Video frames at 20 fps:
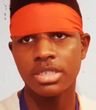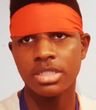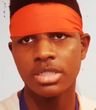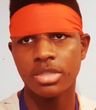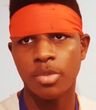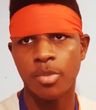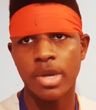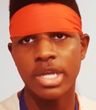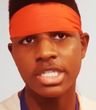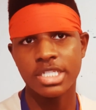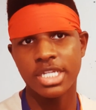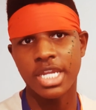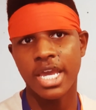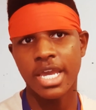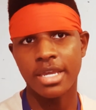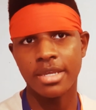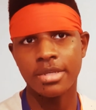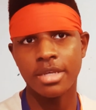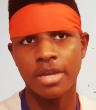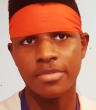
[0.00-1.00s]

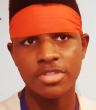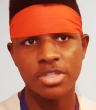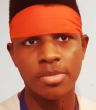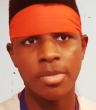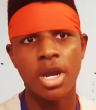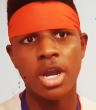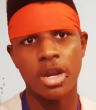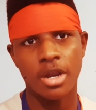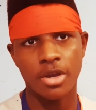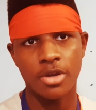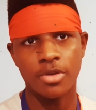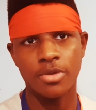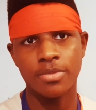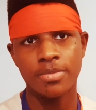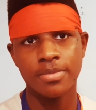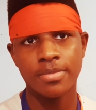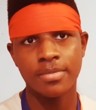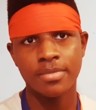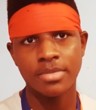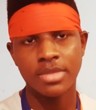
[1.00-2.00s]
Wednesday of tomorrow,
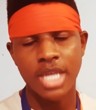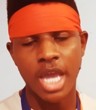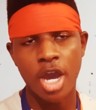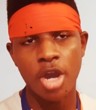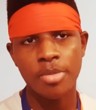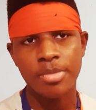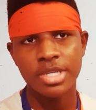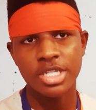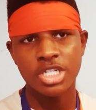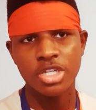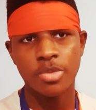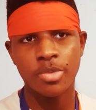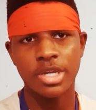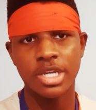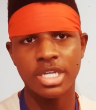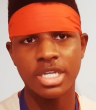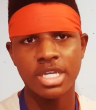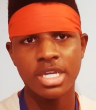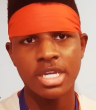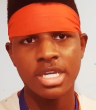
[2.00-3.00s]
I'll be
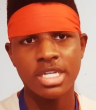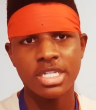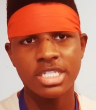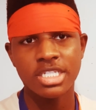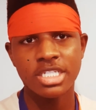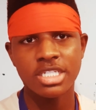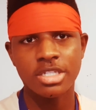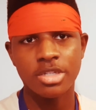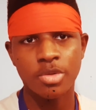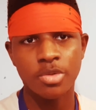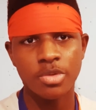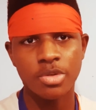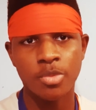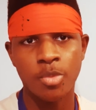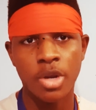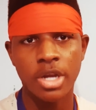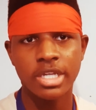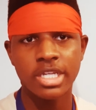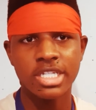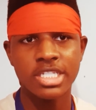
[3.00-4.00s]

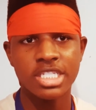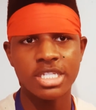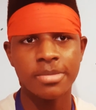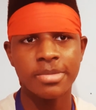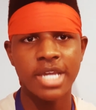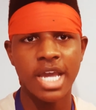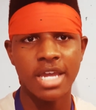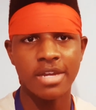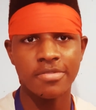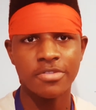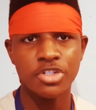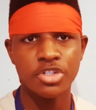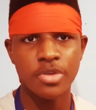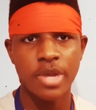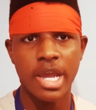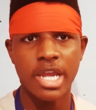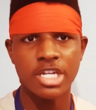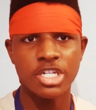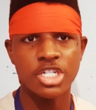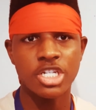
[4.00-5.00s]
working some kind of
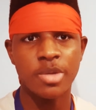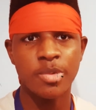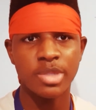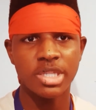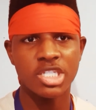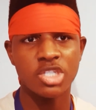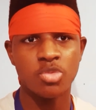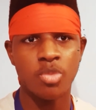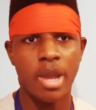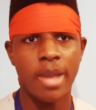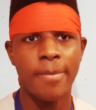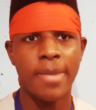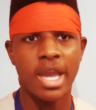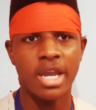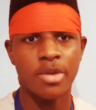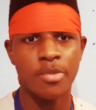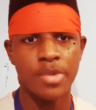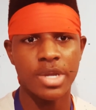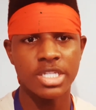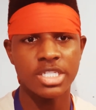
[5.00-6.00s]
strategy with this Way
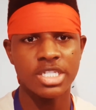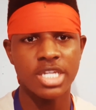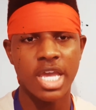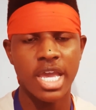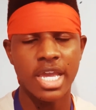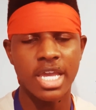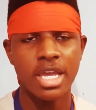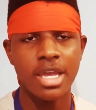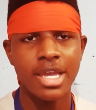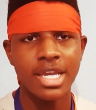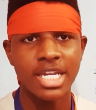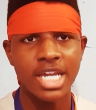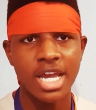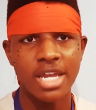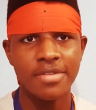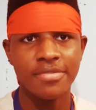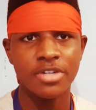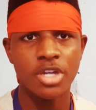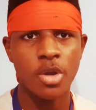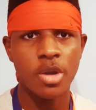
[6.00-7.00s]
Back Wednesday, kind
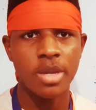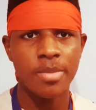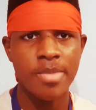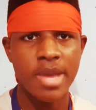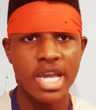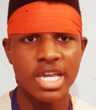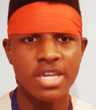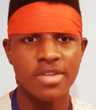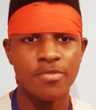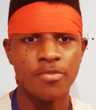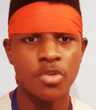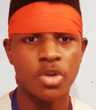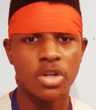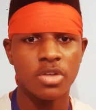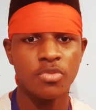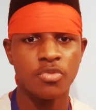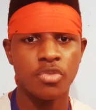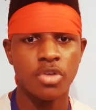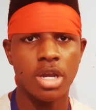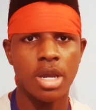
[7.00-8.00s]
of going back and
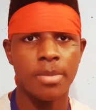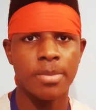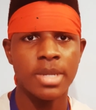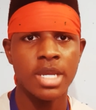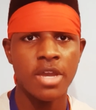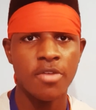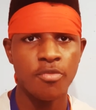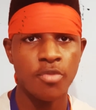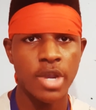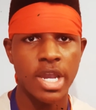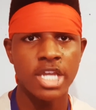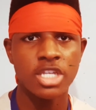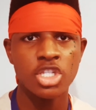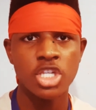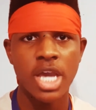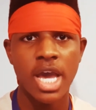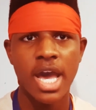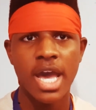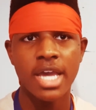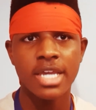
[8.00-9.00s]
forth from
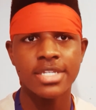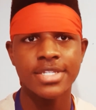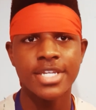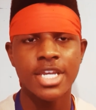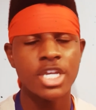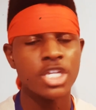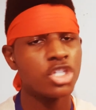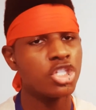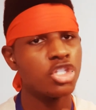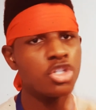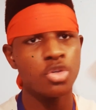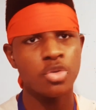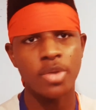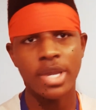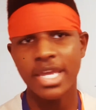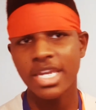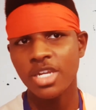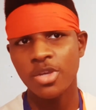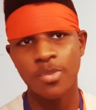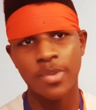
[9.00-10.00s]
franchise to
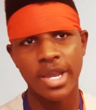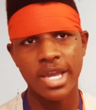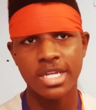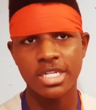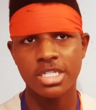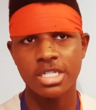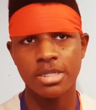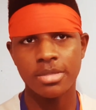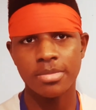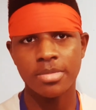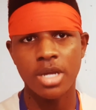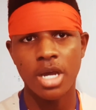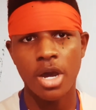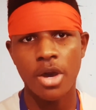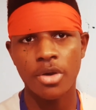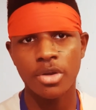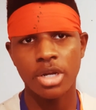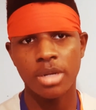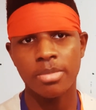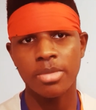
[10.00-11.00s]
any random
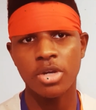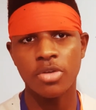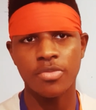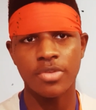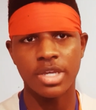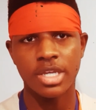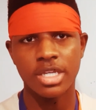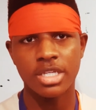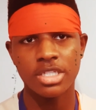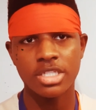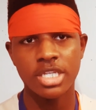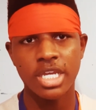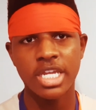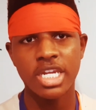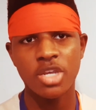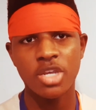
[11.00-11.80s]
older movie, to any